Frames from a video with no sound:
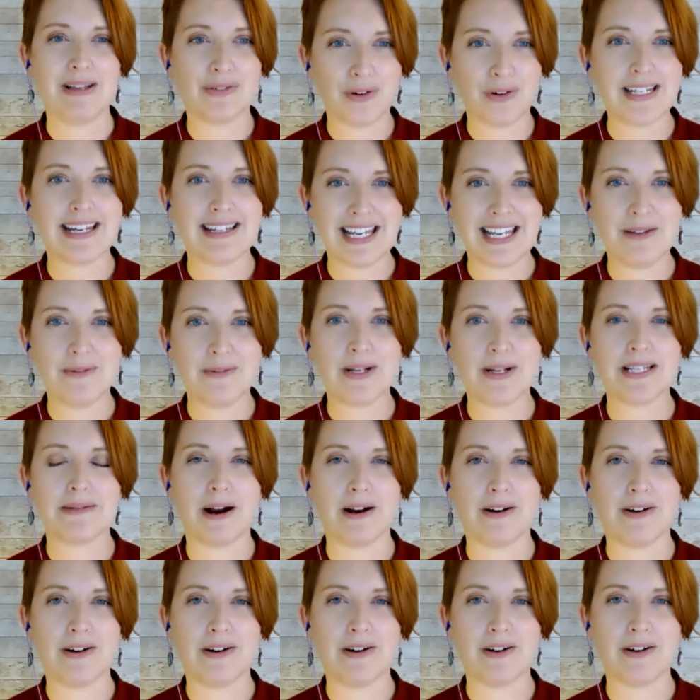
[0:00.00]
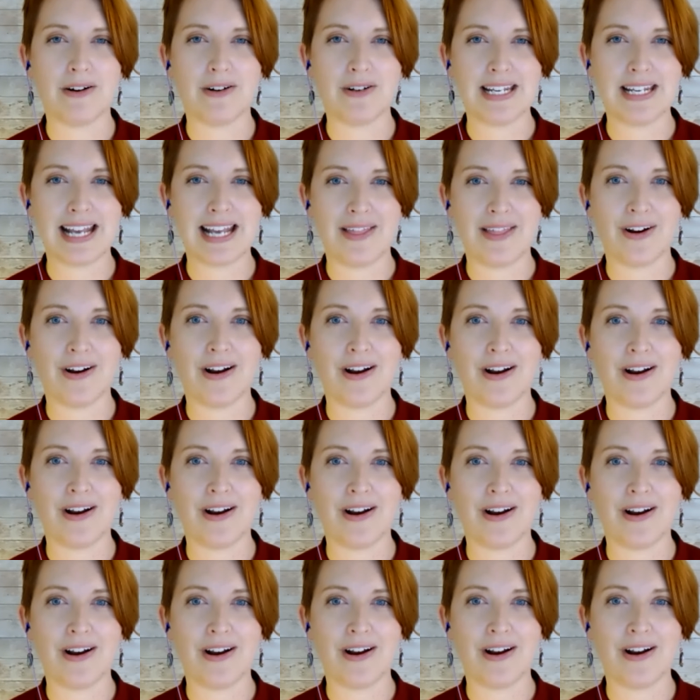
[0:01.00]
And we look forward to continuing to
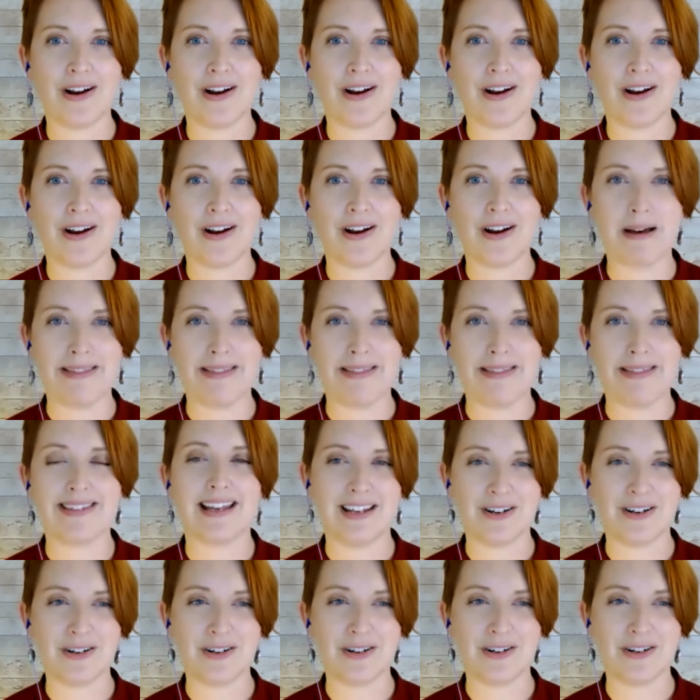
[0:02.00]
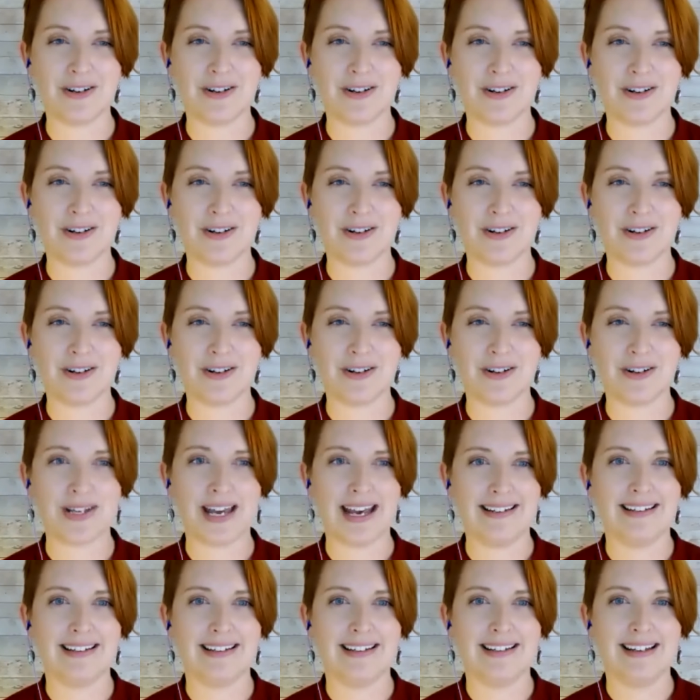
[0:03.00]
partner together in the weeks, months,
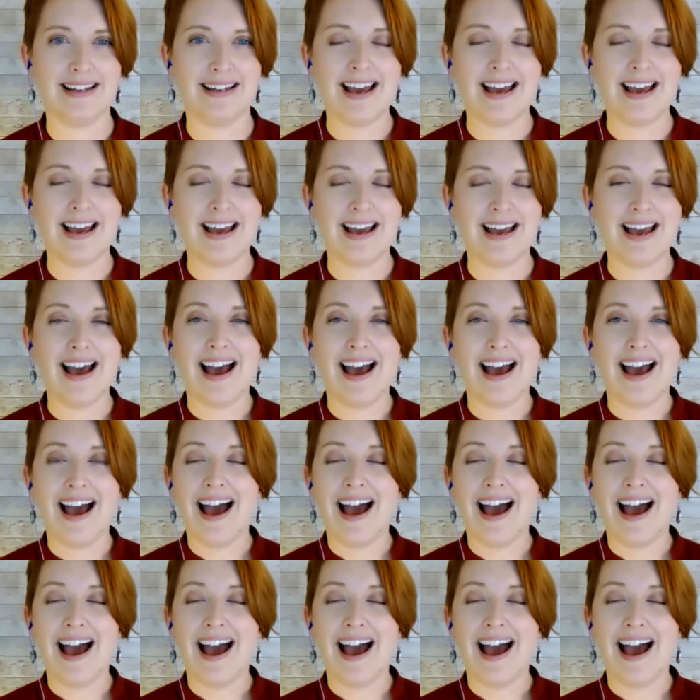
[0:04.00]
and years ahead.